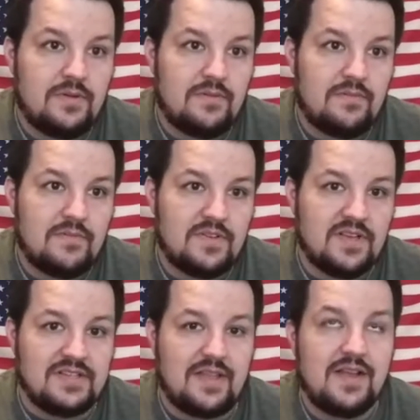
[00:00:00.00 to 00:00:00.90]

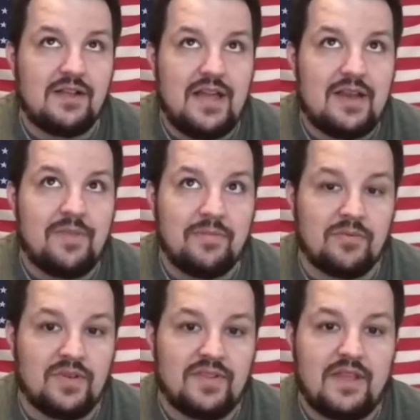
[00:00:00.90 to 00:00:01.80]
Because I think a lot of
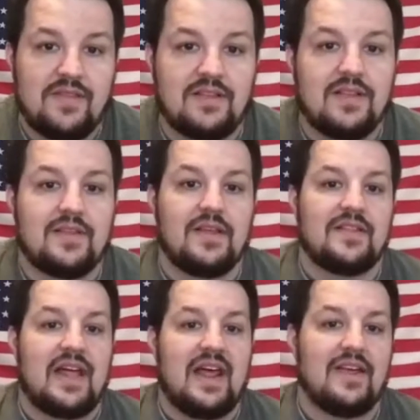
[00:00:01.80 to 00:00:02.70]
people, they think that
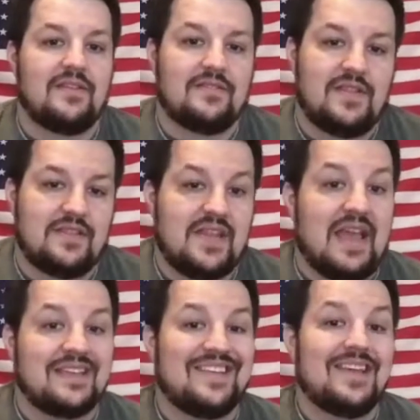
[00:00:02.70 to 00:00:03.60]
the
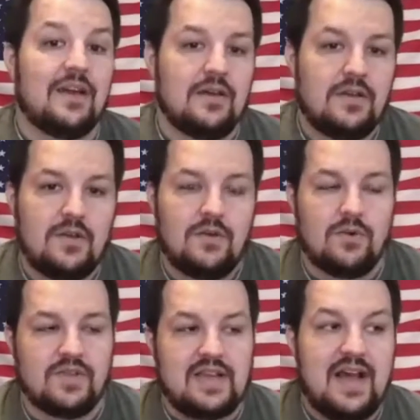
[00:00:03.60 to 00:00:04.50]
idea
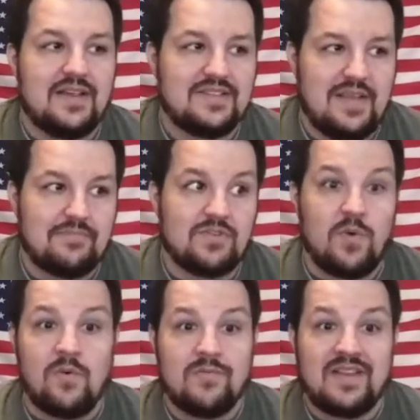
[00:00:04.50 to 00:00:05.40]
or the concept is
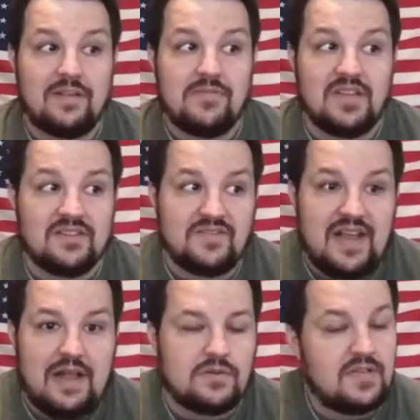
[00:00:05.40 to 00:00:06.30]
what will make them millions of
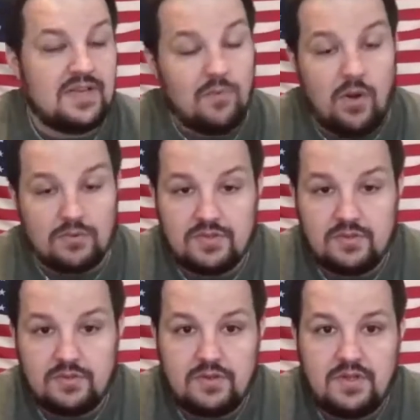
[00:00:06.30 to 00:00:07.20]
dollars, and it won't.
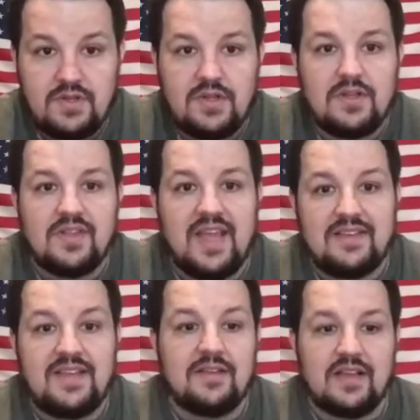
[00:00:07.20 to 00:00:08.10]
The
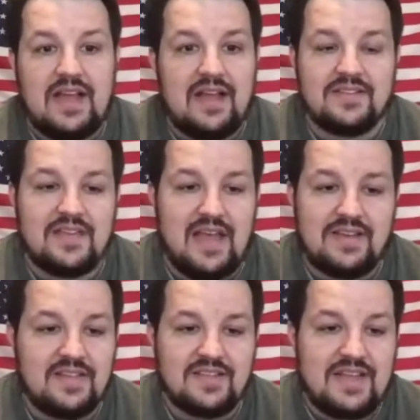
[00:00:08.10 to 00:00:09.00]
idea and the concept,
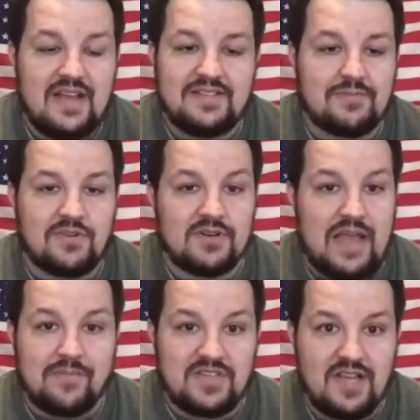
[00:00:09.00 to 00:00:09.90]
ideas and concepts are a
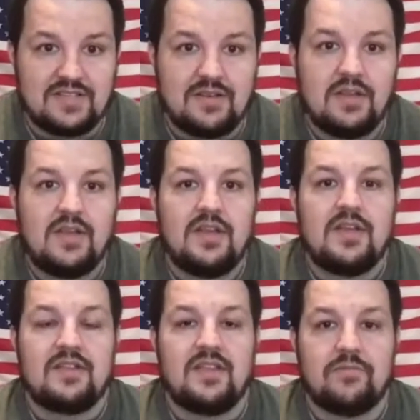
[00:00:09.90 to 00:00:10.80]
dime a dozen.
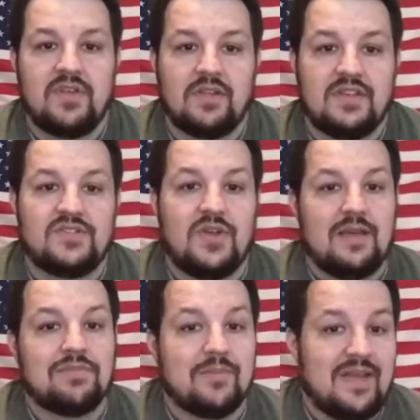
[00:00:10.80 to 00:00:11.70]
The ability to
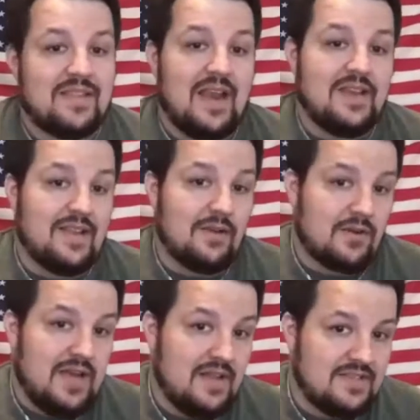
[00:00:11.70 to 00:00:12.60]
implement that idea or
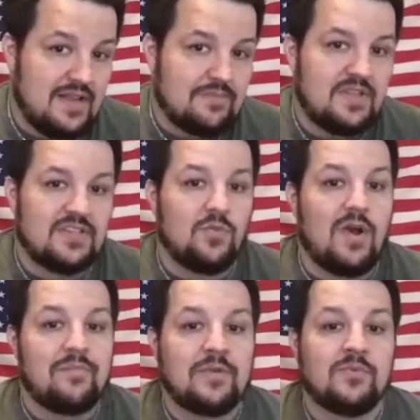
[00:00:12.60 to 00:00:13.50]
concept is
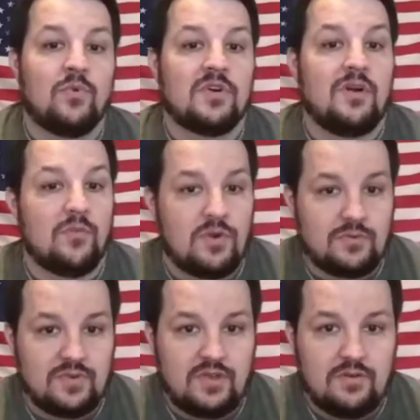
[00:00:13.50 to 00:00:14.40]
why people will come work with you.